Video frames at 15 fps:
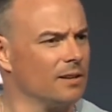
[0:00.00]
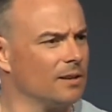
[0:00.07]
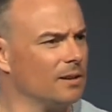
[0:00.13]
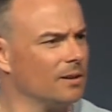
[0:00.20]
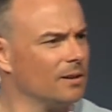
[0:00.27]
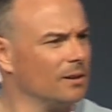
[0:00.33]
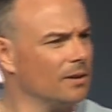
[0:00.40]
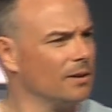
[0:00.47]

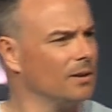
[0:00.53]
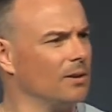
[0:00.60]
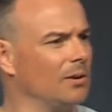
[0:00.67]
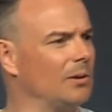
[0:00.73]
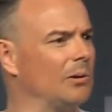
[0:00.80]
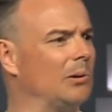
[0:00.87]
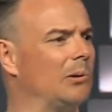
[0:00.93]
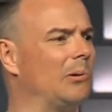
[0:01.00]

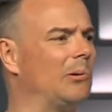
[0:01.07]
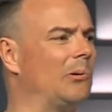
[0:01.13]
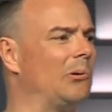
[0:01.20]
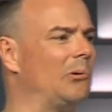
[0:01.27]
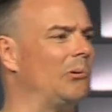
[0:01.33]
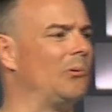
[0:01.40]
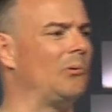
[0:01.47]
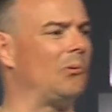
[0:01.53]

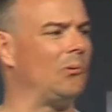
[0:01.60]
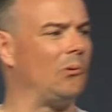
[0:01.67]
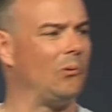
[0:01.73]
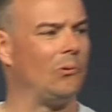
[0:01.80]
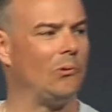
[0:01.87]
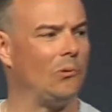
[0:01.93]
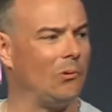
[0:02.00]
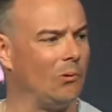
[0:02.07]

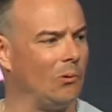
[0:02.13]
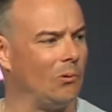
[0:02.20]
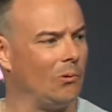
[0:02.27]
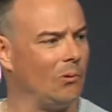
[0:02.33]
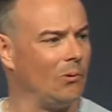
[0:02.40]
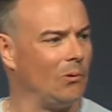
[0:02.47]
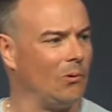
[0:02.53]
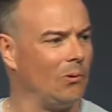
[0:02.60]

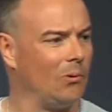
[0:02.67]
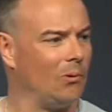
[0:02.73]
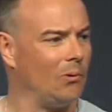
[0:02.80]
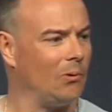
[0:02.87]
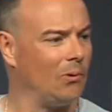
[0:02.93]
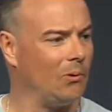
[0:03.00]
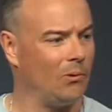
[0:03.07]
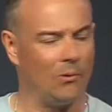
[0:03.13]
(silence)